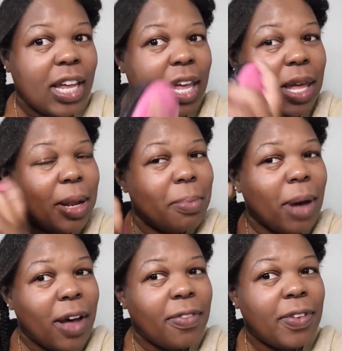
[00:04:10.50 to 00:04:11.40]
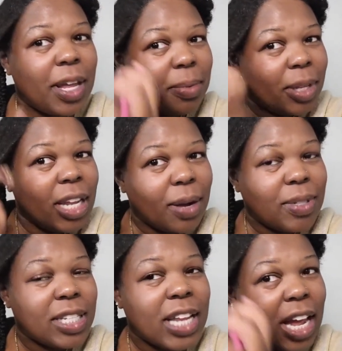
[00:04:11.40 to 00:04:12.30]
in my family. That
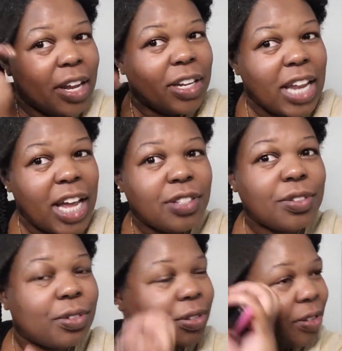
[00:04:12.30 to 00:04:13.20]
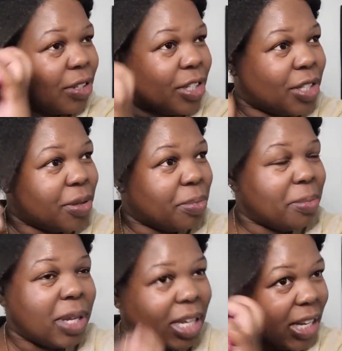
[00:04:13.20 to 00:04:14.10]
was natural to
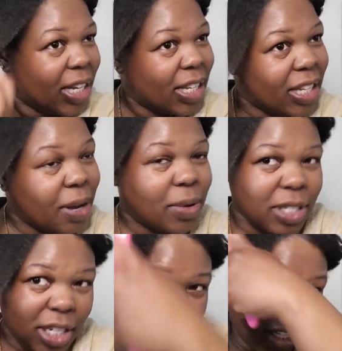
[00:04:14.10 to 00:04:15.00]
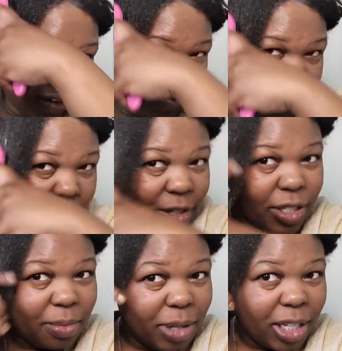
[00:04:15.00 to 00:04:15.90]
me. That wasn't anything foreign
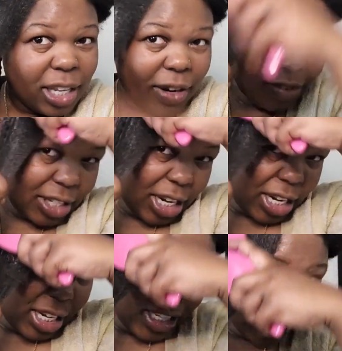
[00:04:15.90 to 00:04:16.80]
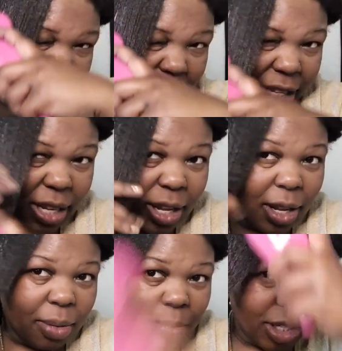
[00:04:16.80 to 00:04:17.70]
to me, like retaining length.
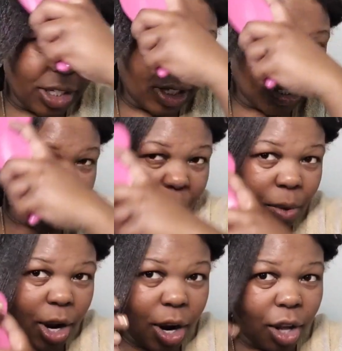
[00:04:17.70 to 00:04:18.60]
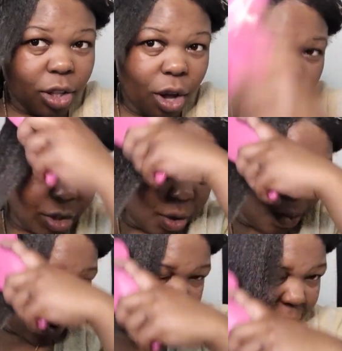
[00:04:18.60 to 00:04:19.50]
But just somewhere along the
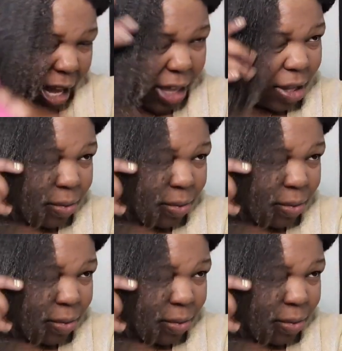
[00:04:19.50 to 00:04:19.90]
way, there